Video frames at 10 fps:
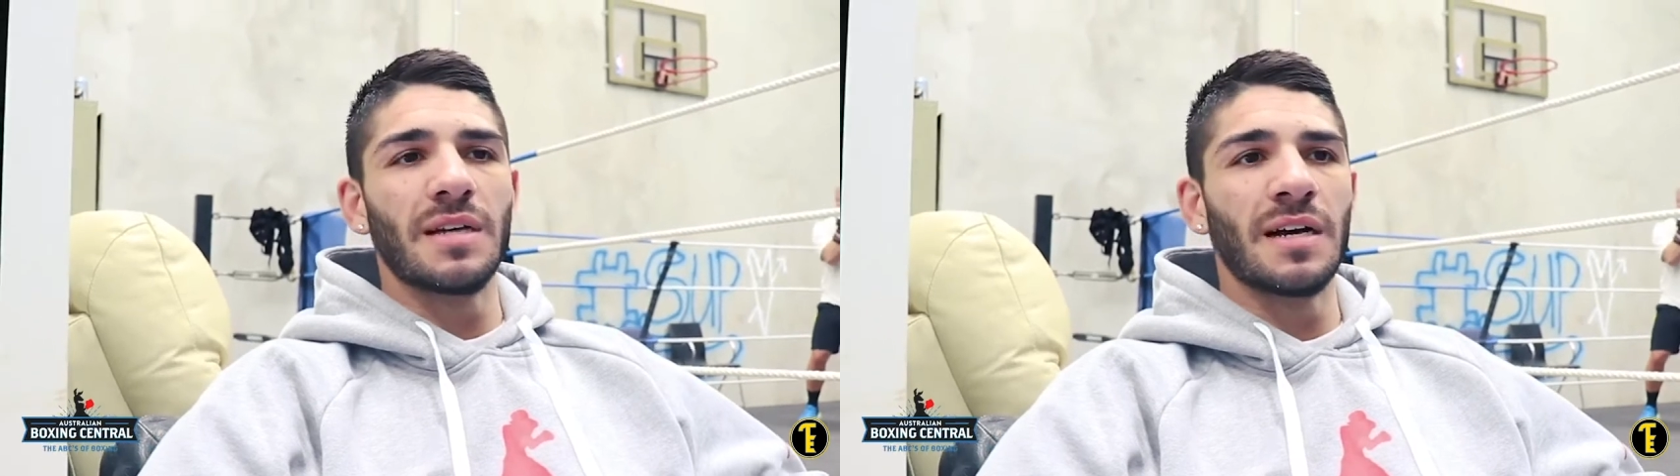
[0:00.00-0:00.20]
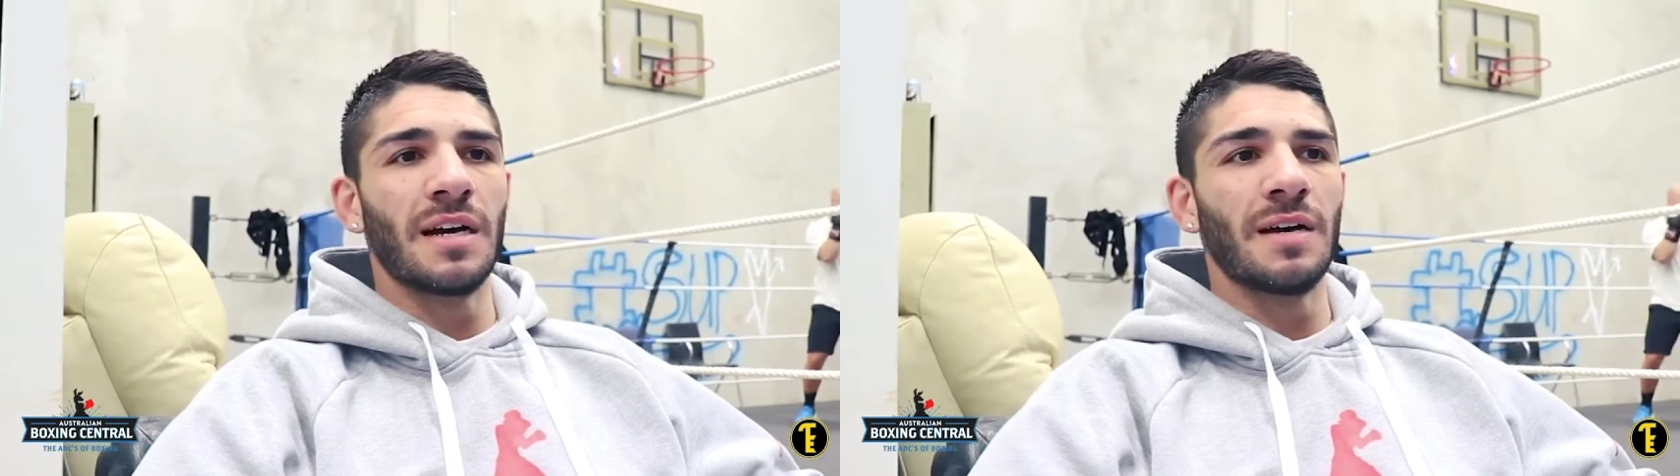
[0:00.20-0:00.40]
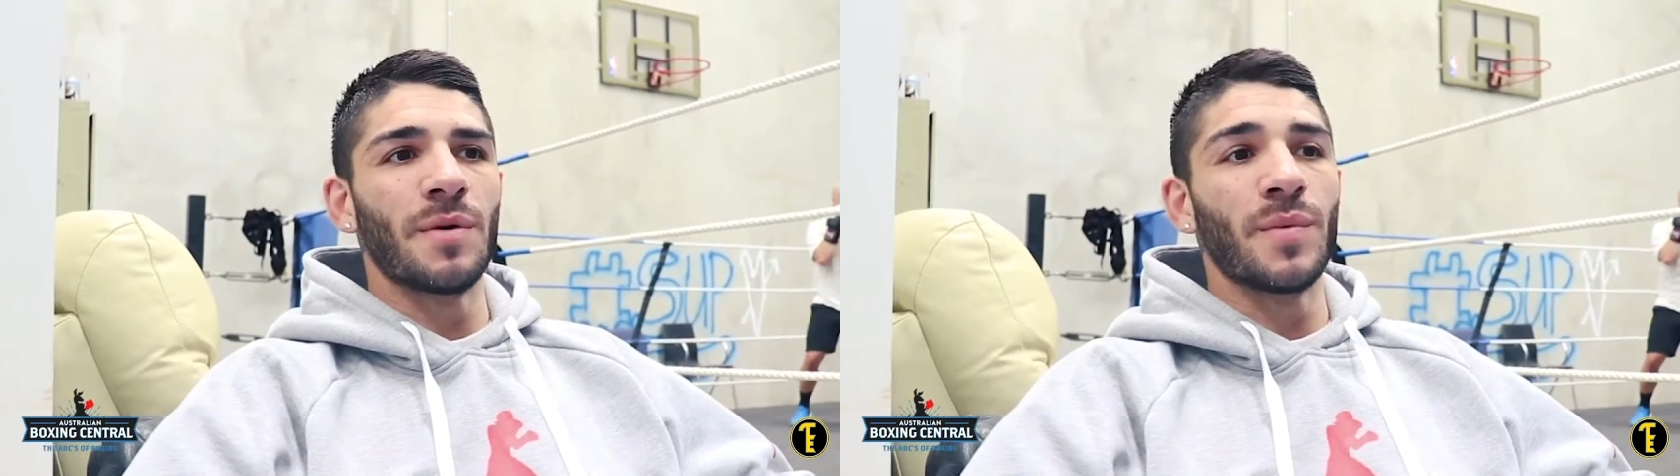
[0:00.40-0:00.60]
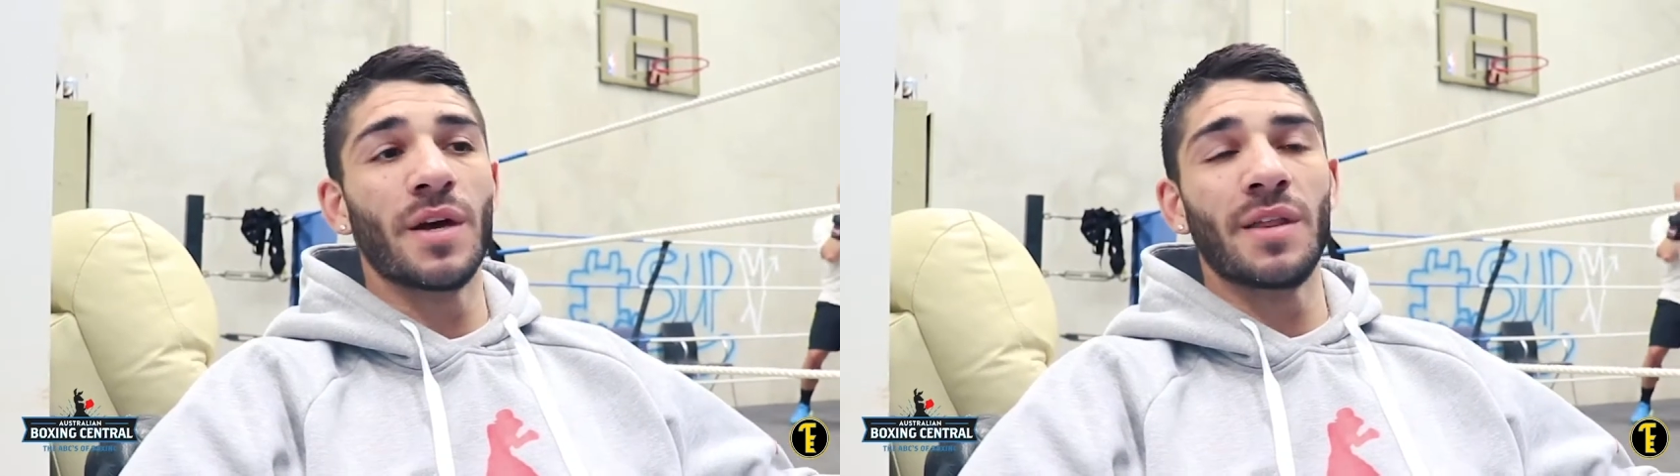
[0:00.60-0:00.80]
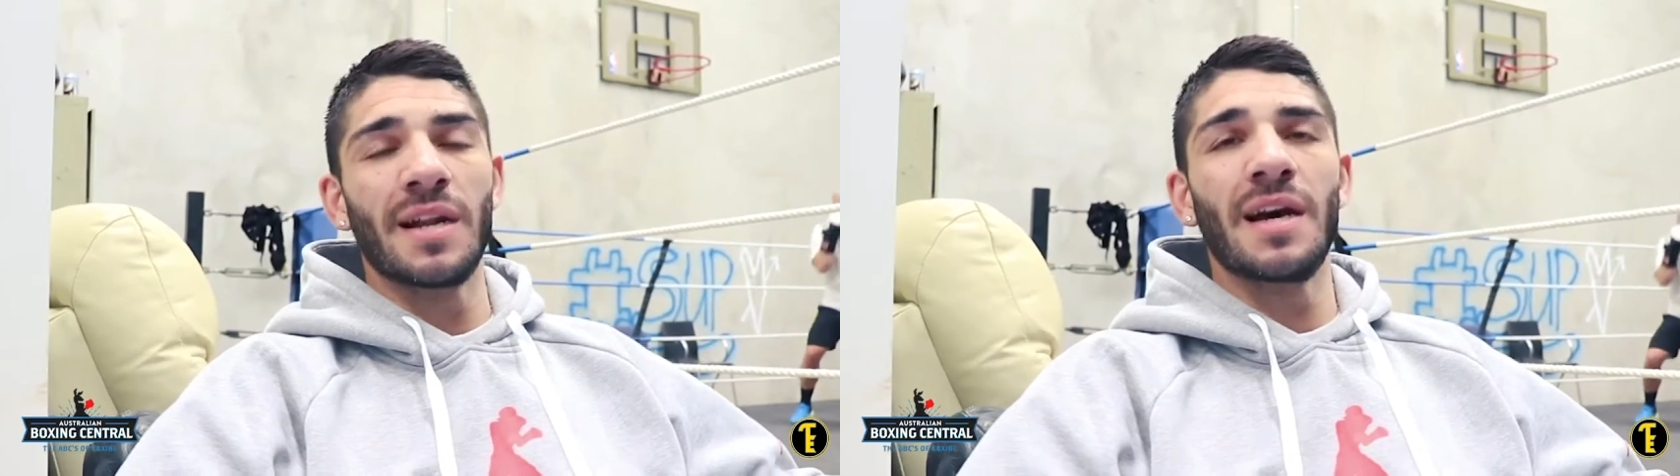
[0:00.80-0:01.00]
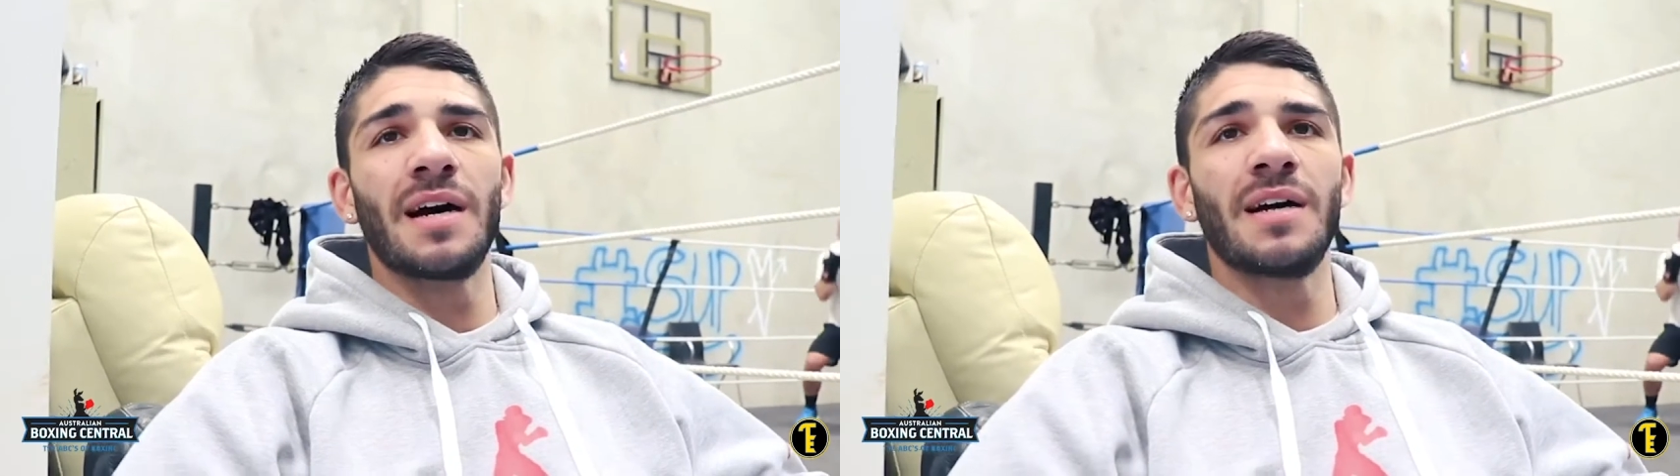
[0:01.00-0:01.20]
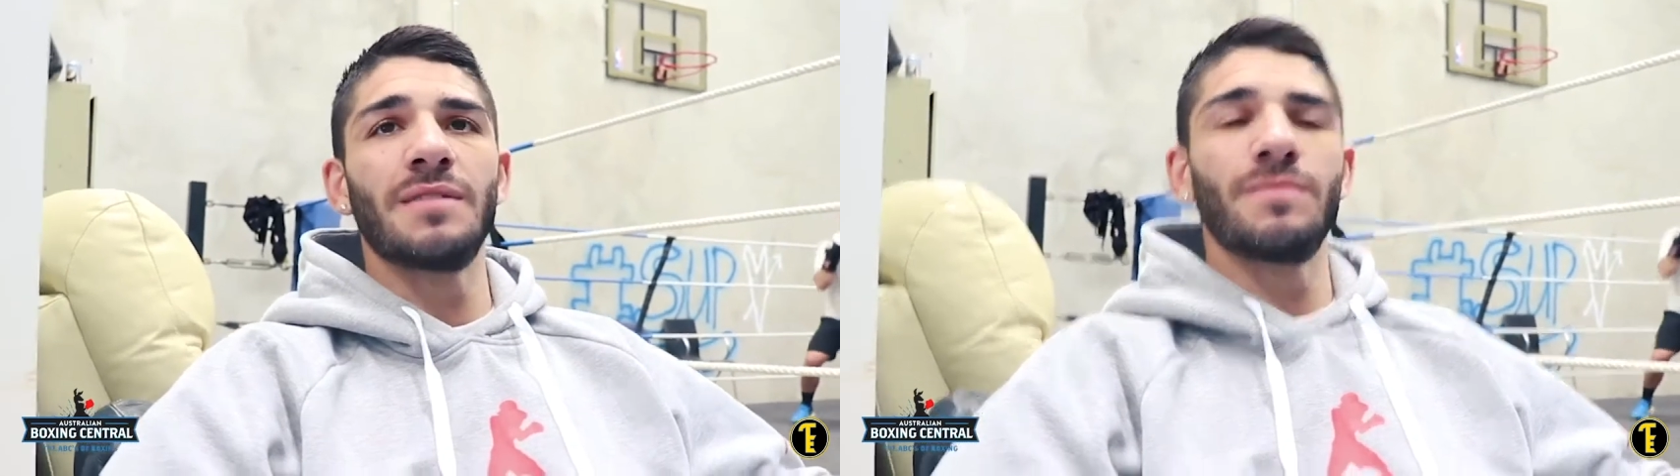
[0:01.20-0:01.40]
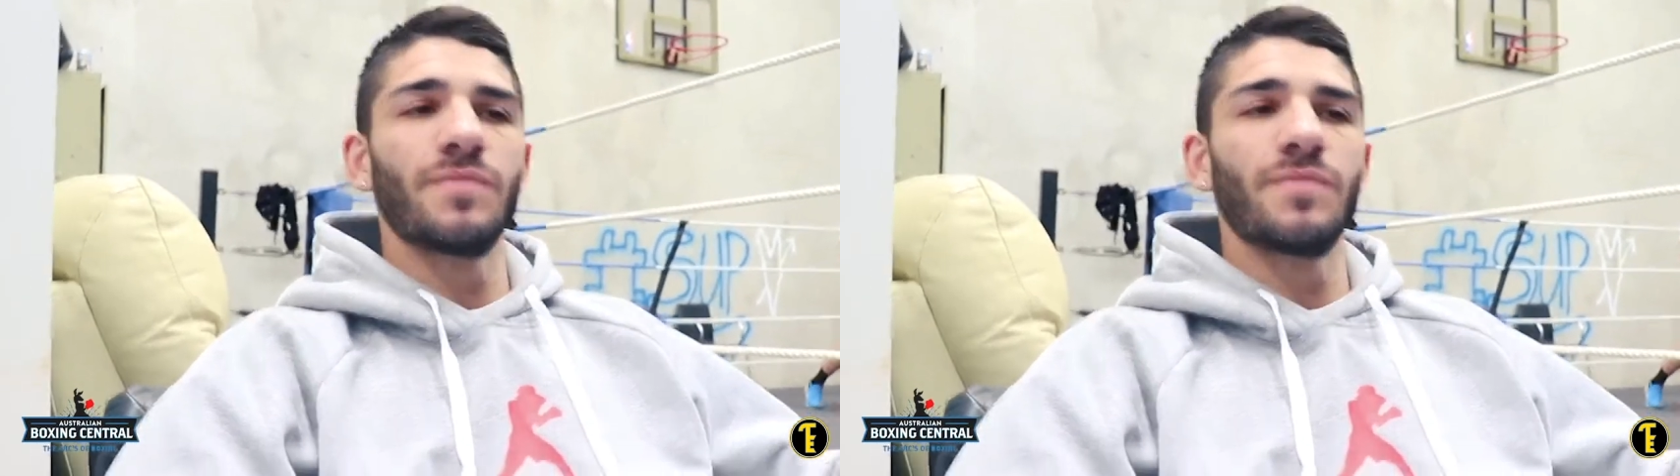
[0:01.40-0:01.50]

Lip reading: and we know that at heart.